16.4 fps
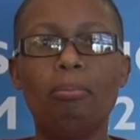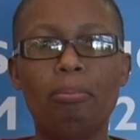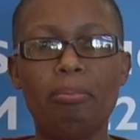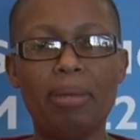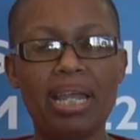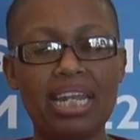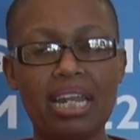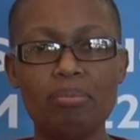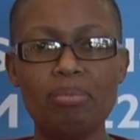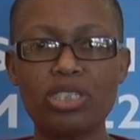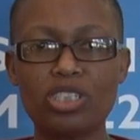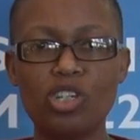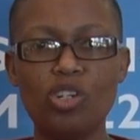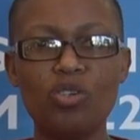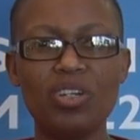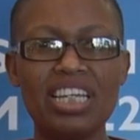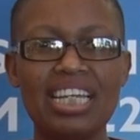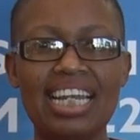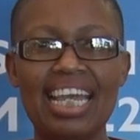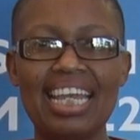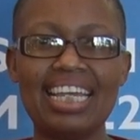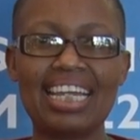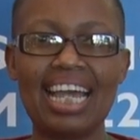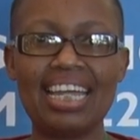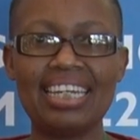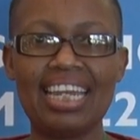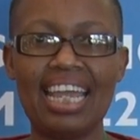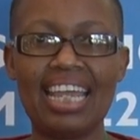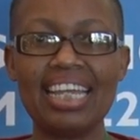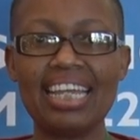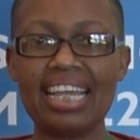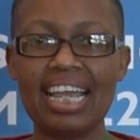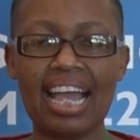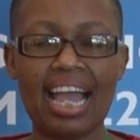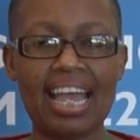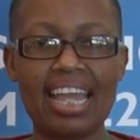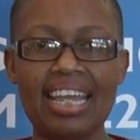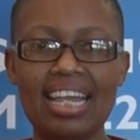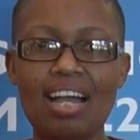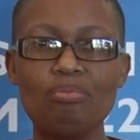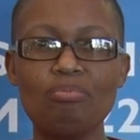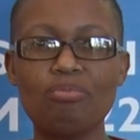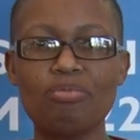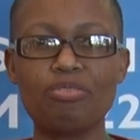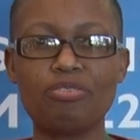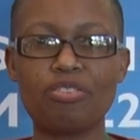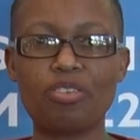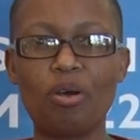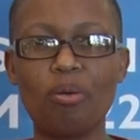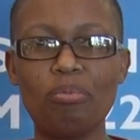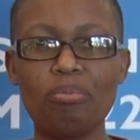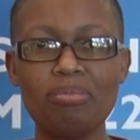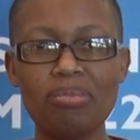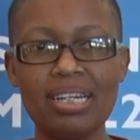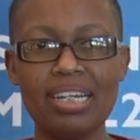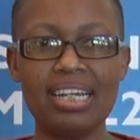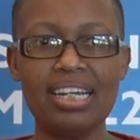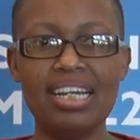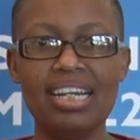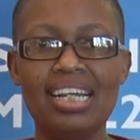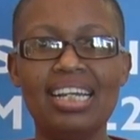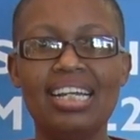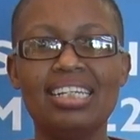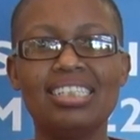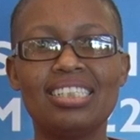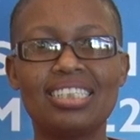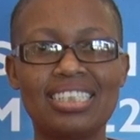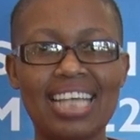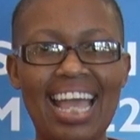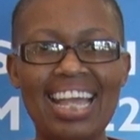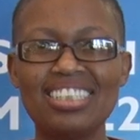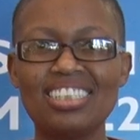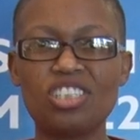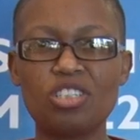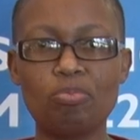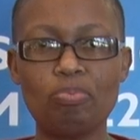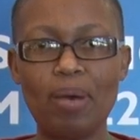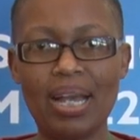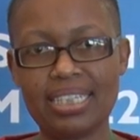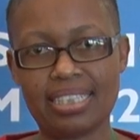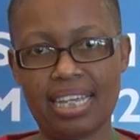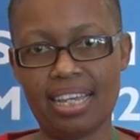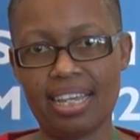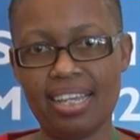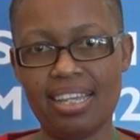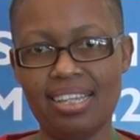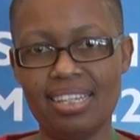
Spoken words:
My name is Lungile Ikaneng. I come from Science Spaza.